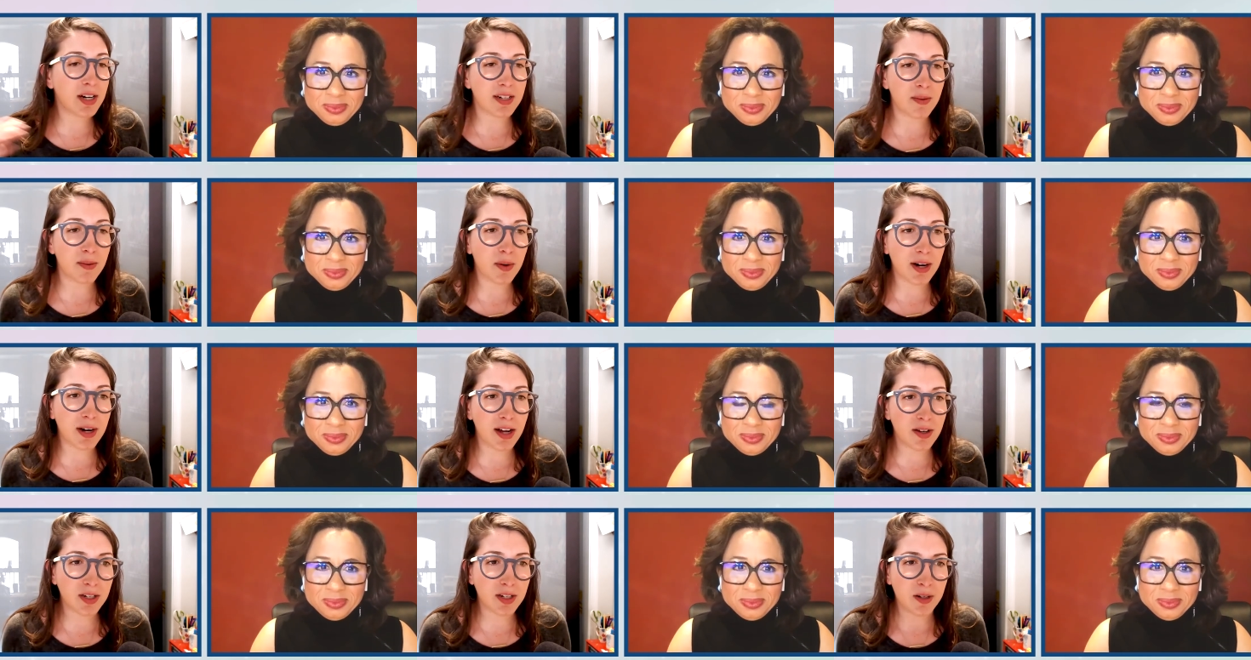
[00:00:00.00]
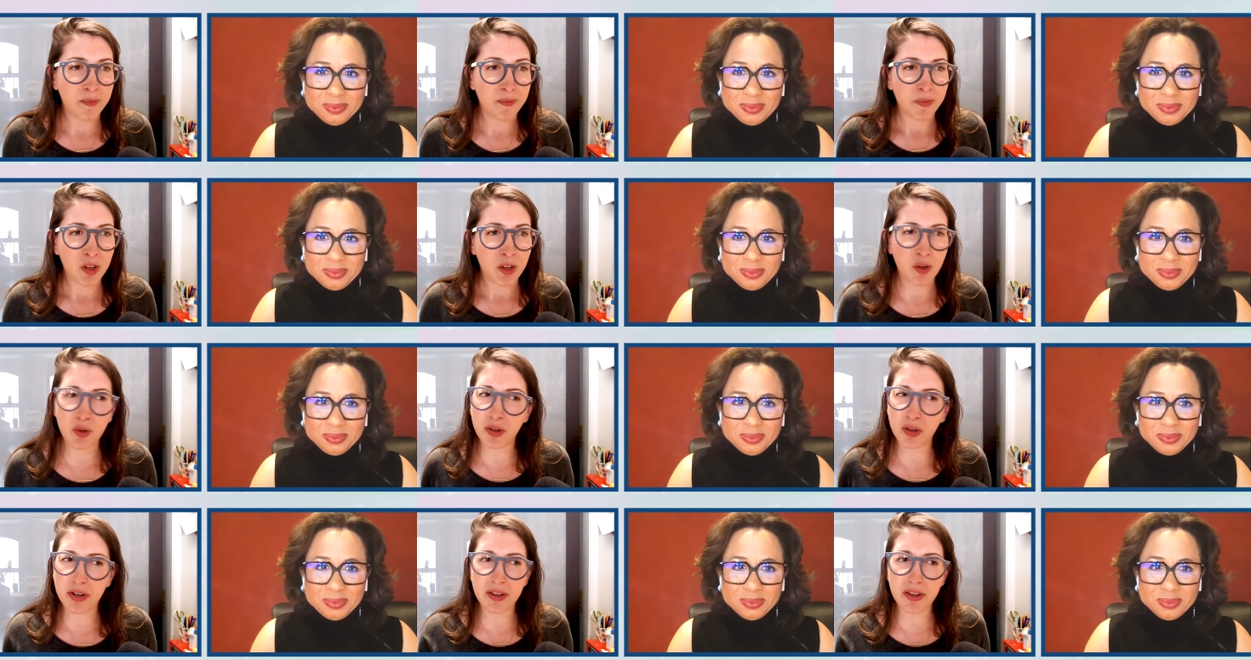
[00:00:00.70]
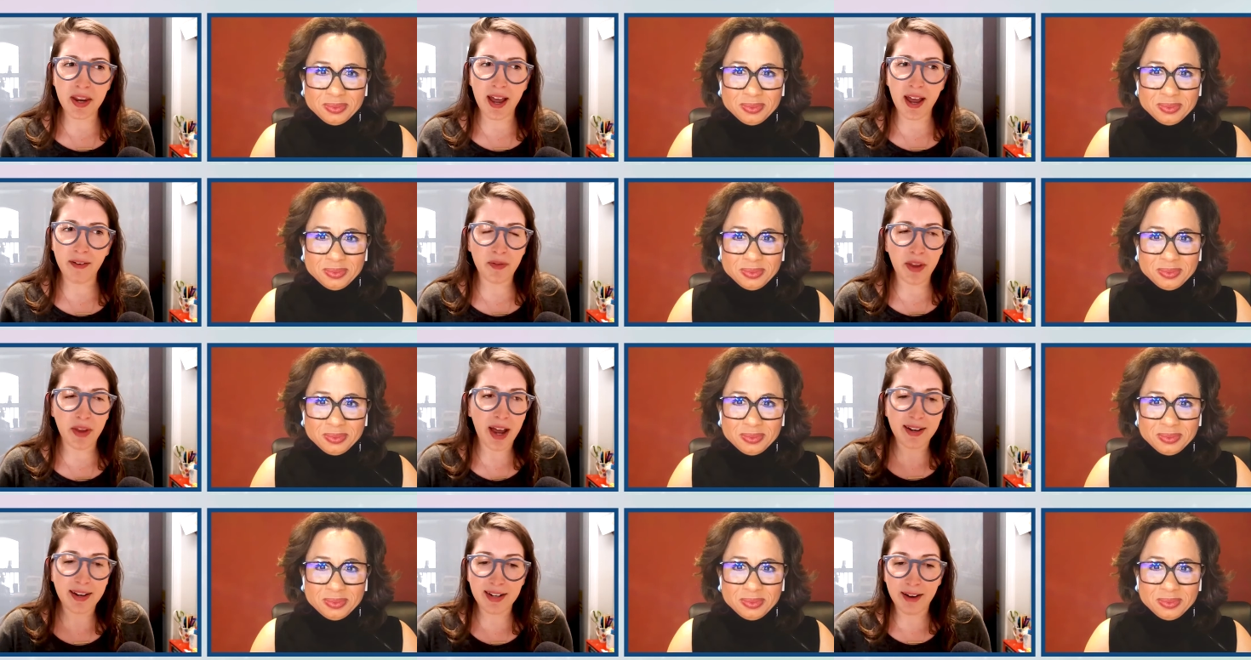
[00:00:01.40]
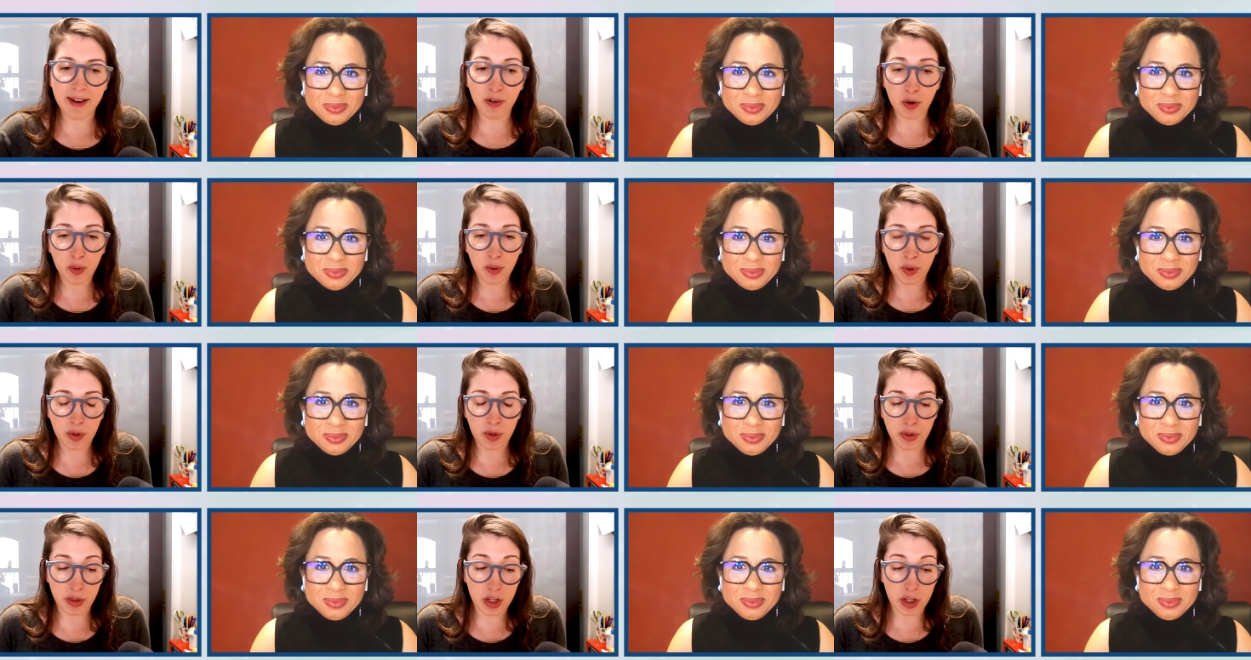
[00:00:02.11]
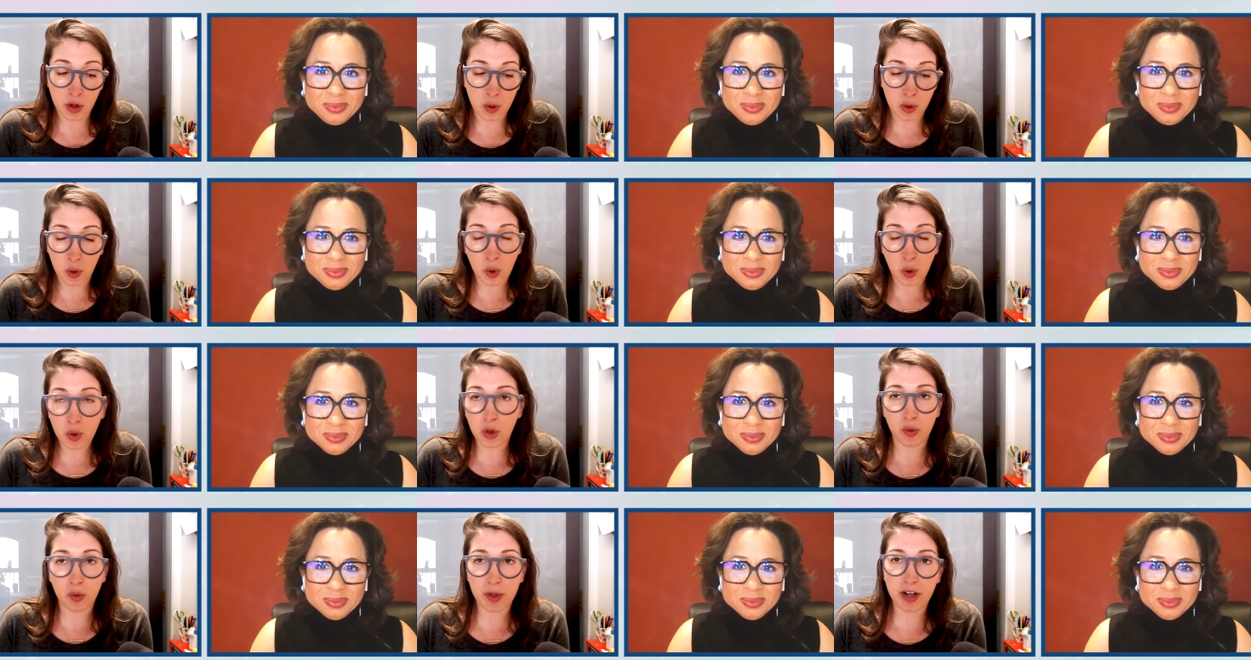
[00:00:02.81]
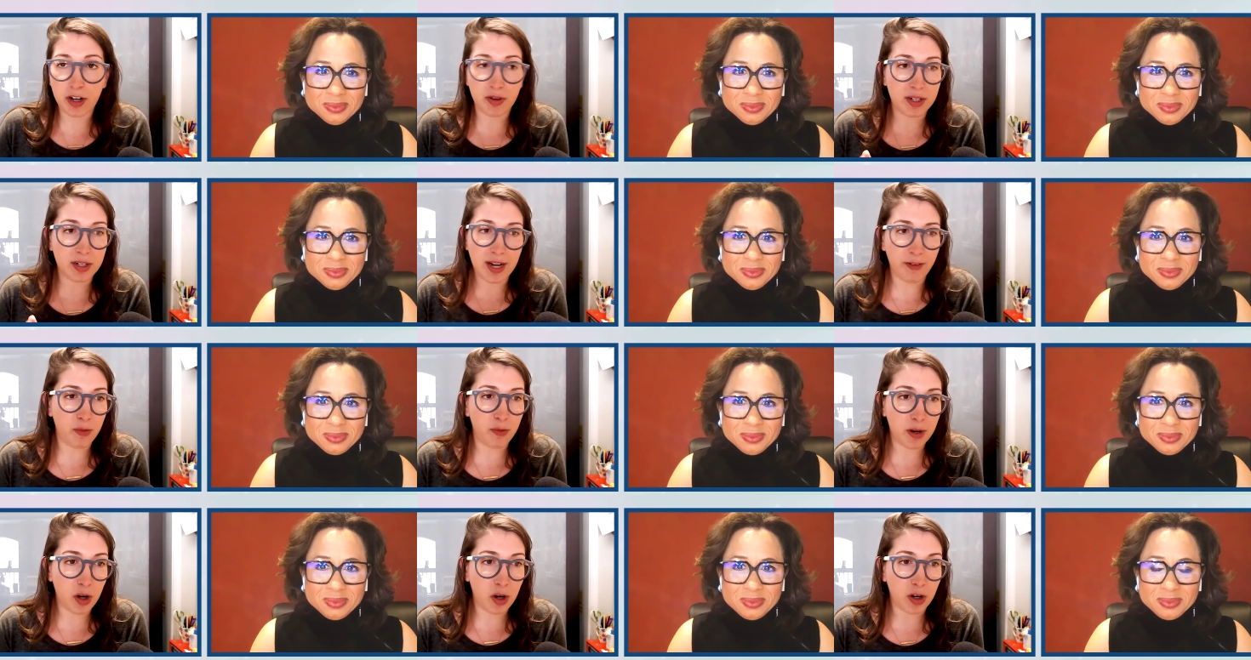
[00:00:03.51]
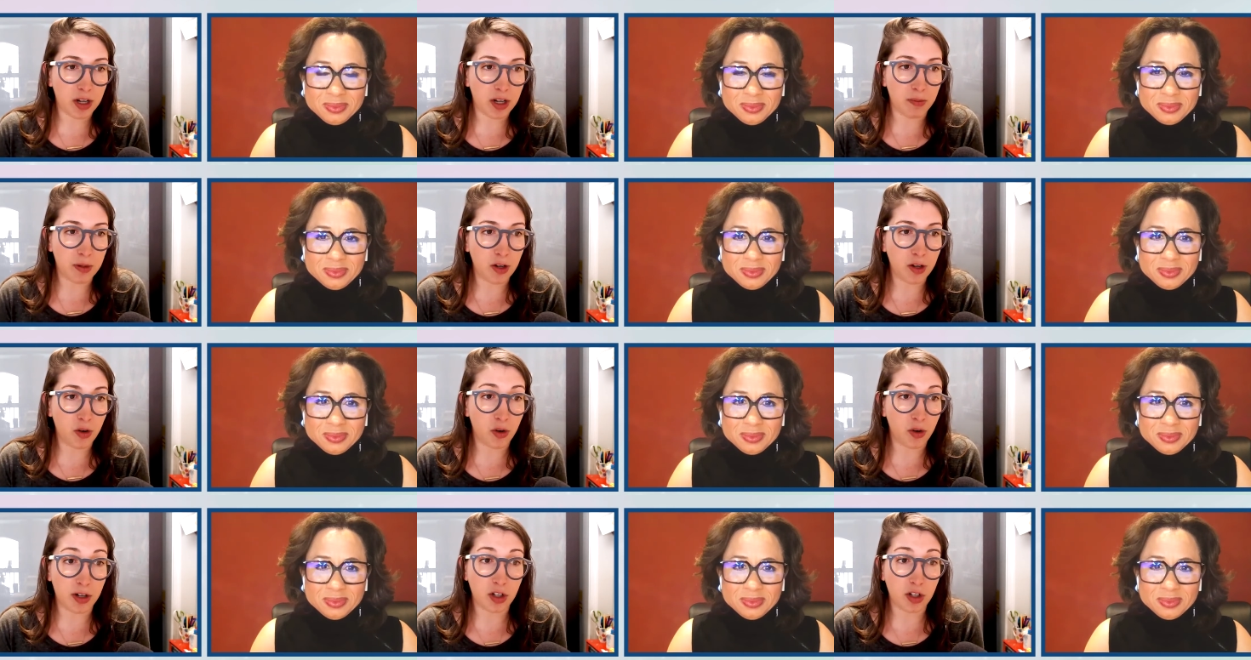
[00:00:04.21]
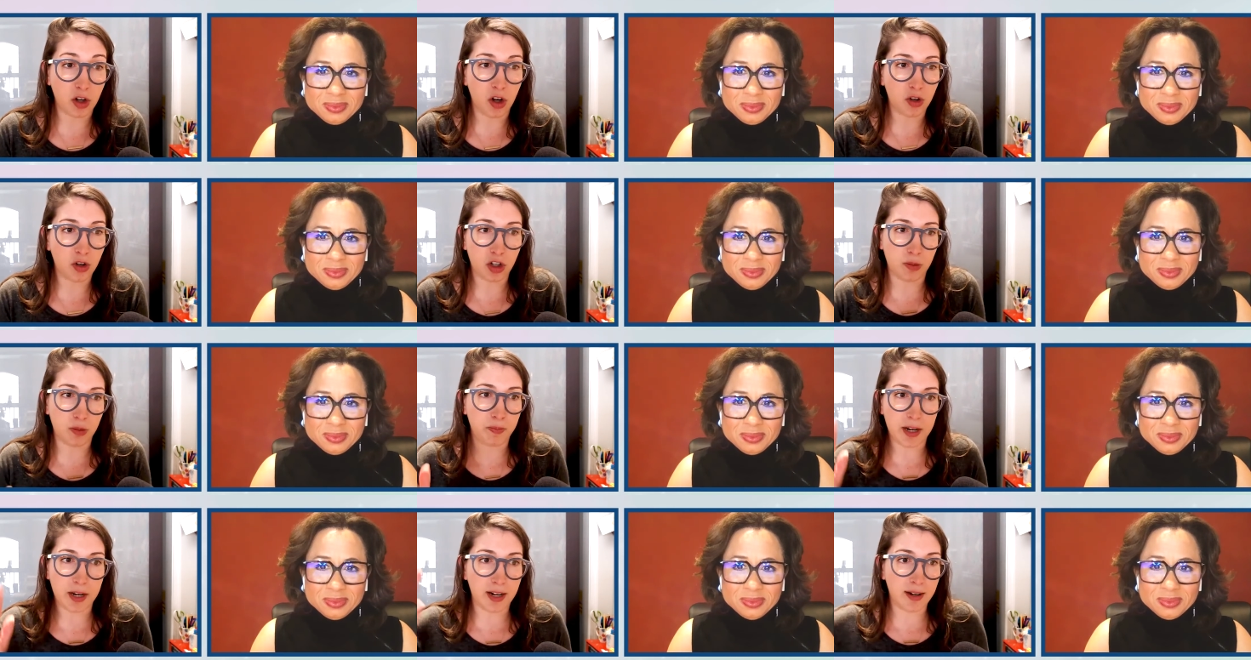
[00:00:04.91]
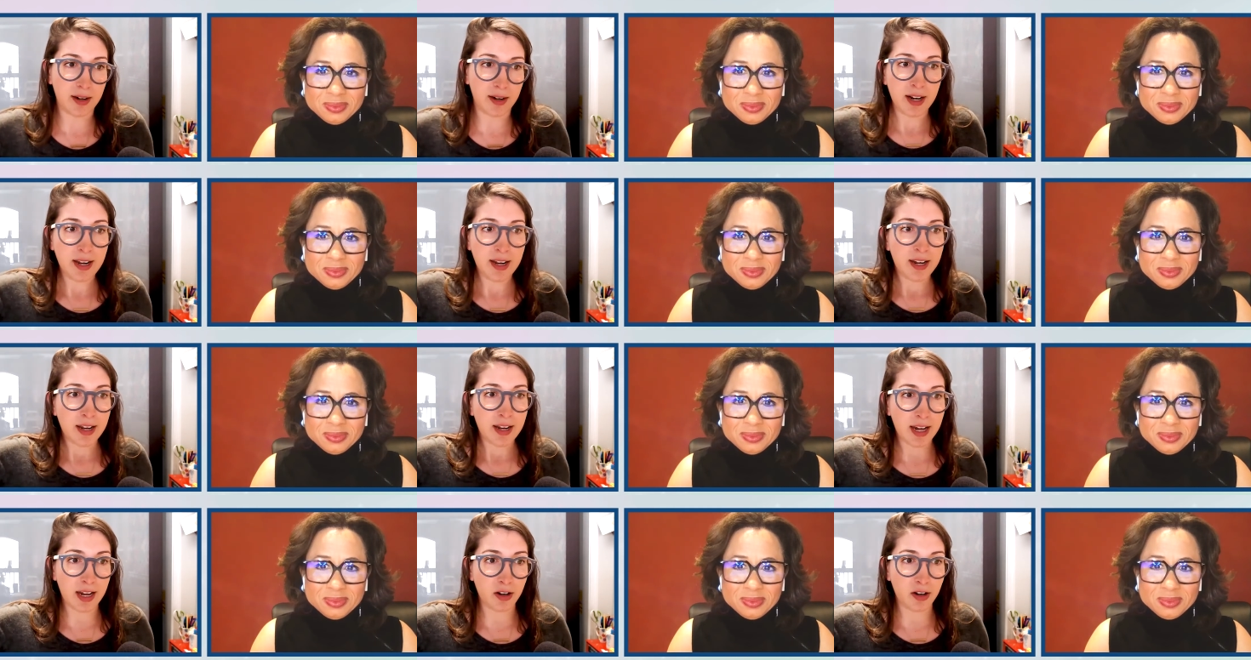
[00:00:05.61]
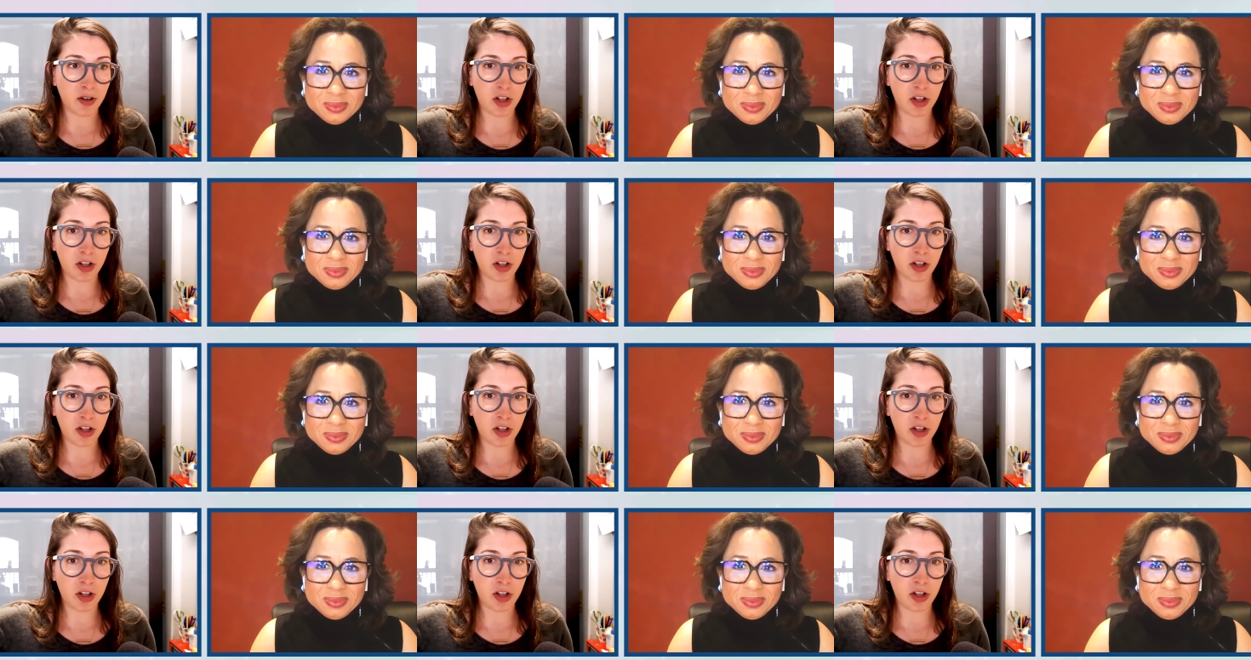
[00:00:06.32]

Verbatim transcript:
Speaker 1: to someone else who's that ne- has never, their whole career has never been on a computer. It's all just been in